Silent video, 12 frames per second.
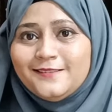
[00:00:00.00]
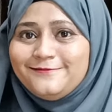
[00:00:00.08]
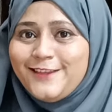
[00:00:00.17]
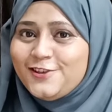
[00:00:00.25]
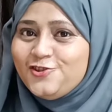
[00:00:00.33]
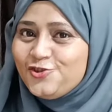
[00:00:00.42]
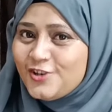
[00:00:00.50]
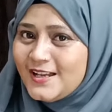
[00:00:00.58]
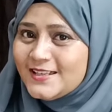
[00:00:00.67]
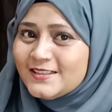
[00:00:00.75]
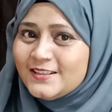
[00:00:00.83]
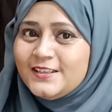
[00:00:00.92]
then
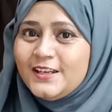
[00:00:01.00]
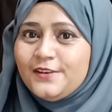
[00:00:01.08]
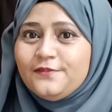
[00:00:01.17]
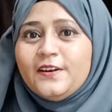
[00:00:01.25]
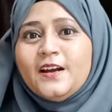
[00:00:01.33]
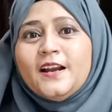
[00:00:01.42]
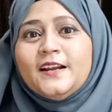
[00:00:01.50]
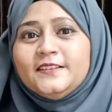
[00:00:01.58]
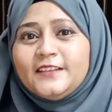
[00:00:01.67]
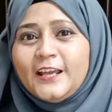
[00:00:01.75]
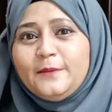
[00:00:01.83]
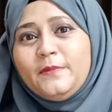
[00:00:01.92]
just give
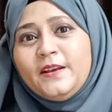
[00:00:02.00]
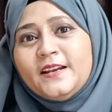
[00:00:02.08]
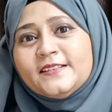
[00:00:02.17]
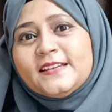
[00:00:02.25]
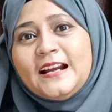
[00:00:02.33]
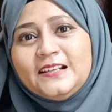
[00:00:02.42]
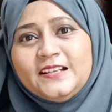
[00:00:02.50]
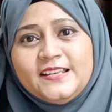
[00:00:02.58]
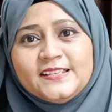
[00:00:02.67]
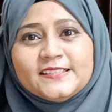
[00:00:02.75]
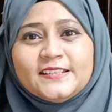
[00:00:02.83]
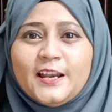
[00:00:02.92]
10 minutes, at
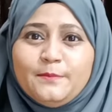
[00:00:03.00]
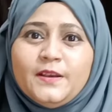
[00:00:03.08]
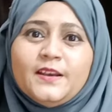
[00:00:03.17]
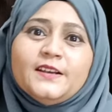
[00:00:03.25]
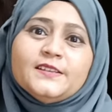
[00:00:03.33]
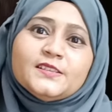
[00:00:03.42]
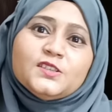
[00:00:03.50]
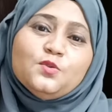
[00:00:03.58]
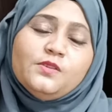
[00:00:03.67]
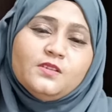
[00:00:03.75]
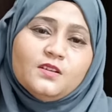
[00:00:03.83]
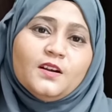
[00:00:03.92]
least 10 minutes to
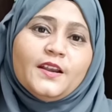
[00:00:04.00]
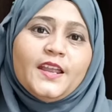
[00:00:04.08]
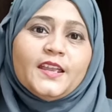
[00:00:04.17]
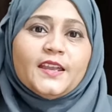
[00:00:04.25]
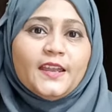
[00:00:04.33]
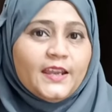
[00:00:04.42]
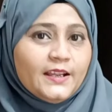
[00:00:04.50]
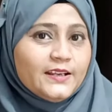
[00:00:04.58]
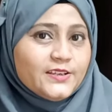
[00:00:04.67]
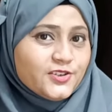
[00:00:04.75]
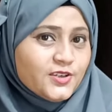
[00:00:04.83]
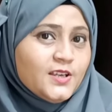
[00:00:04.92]
learning
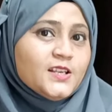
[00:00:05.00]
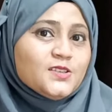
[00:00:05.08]
English.